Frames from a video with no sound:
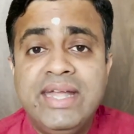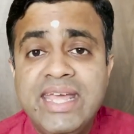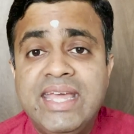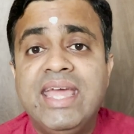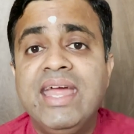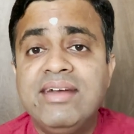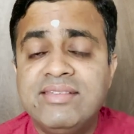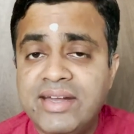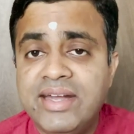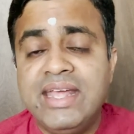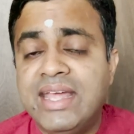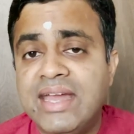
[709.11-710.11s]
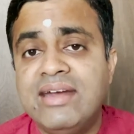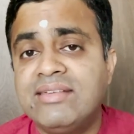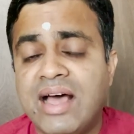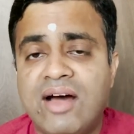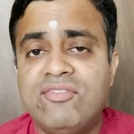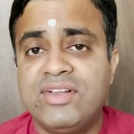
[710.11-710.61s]
decades and decades
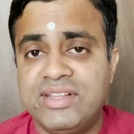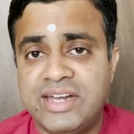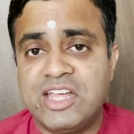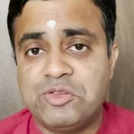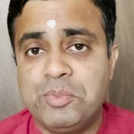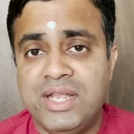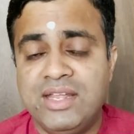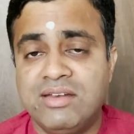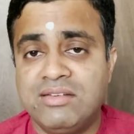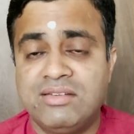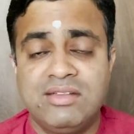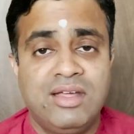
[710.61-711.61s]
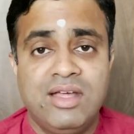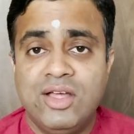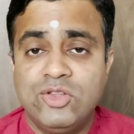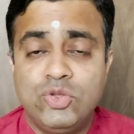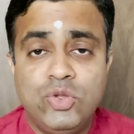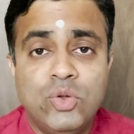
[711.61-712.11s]
after that experience.
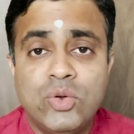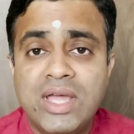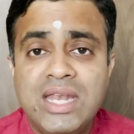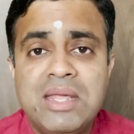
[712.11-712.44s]
So you can